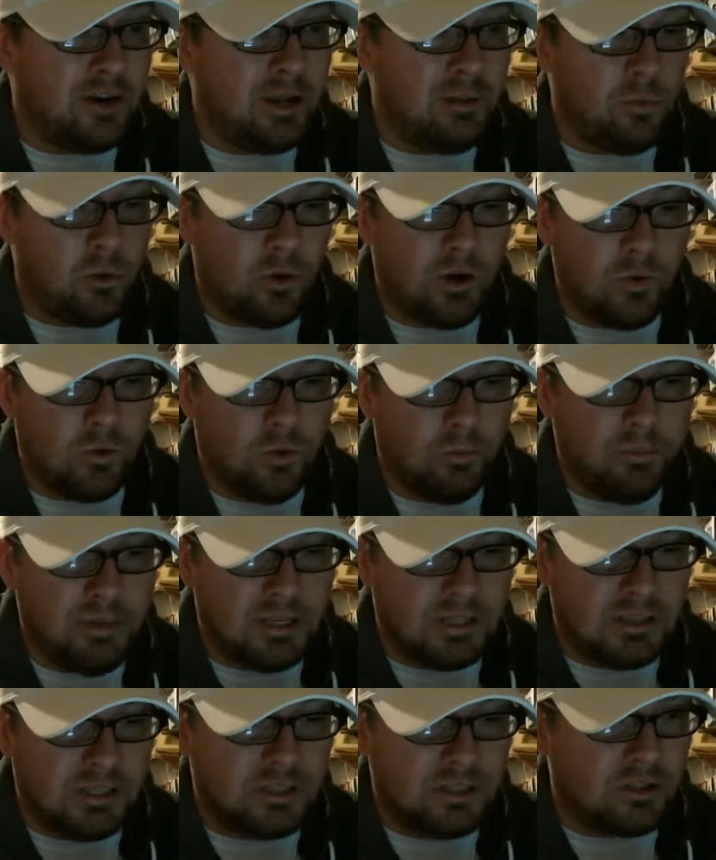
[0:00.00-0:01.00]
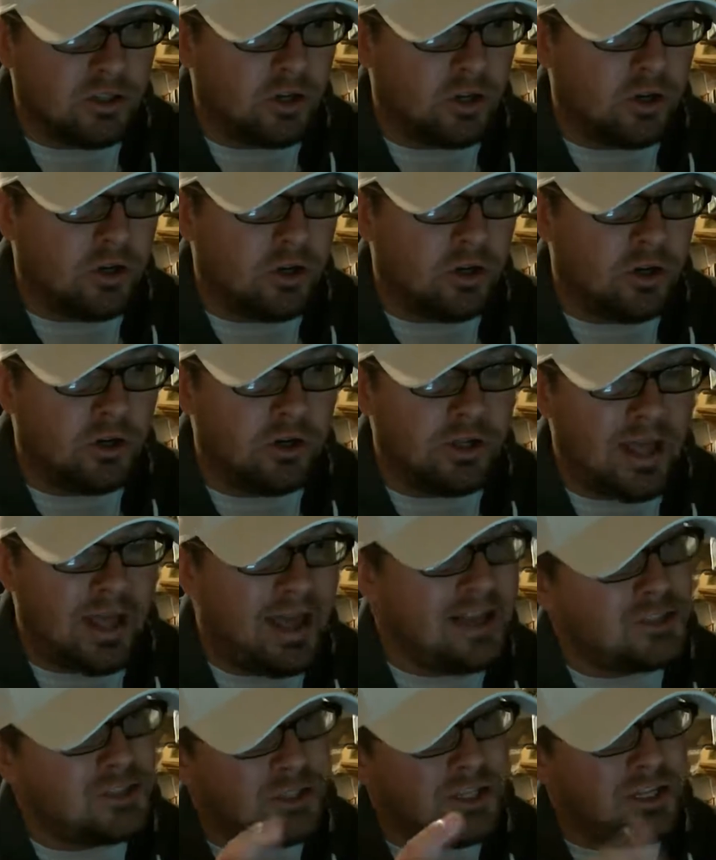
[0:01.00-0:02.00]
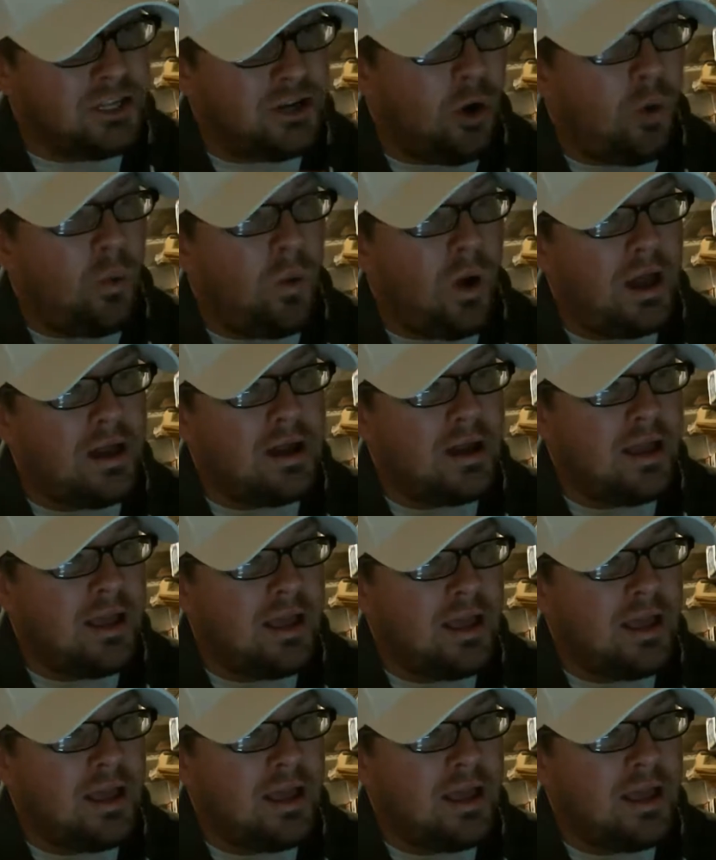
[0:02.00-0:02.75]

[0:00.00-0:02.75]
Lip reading: morning will be a little early. Actually, you know what?